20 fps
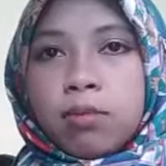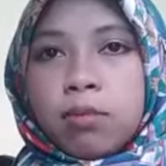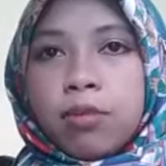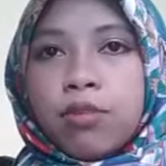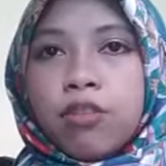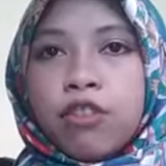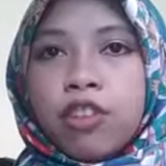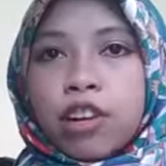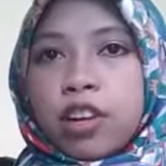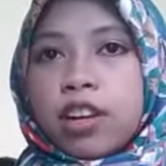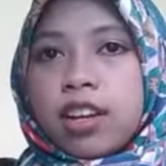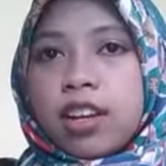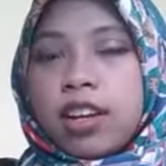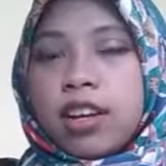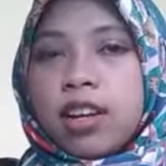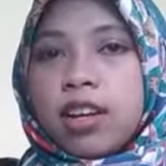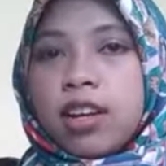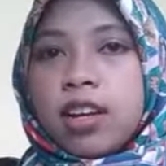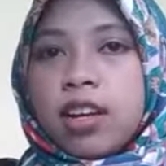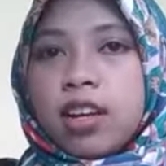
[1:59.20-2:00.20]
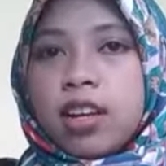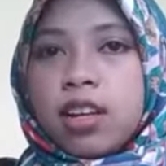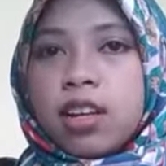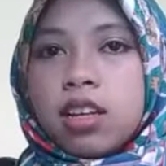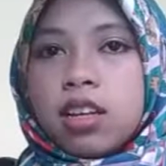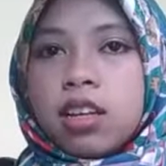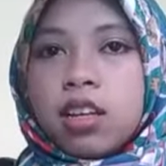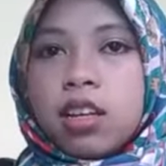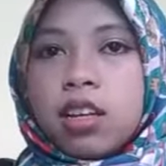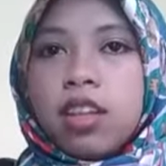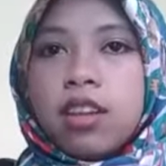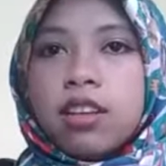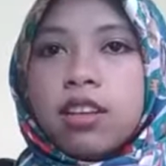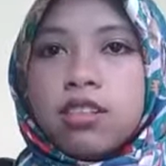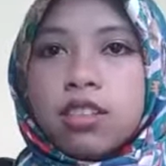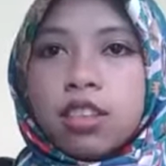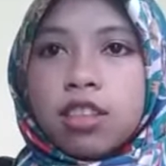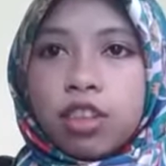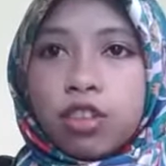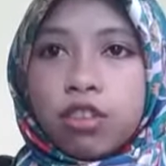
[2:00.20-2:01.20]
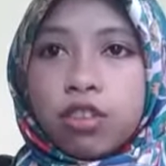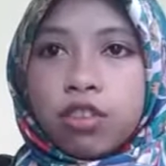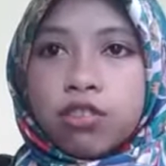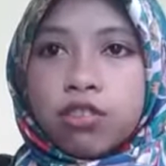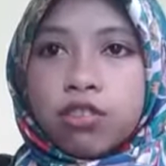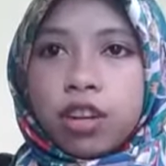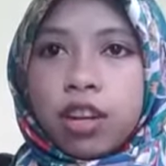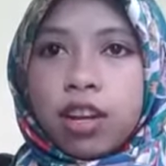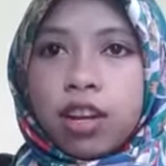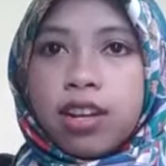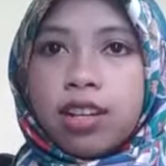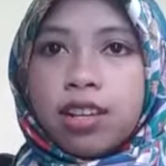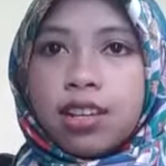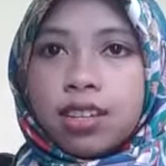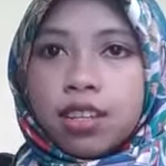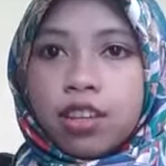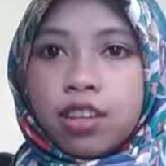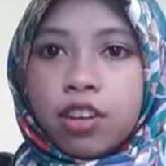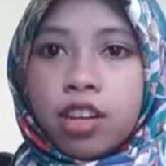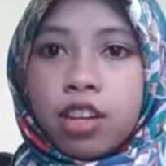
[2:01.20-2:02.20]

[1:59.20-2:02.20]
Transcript: Before that, there is a theory regarding the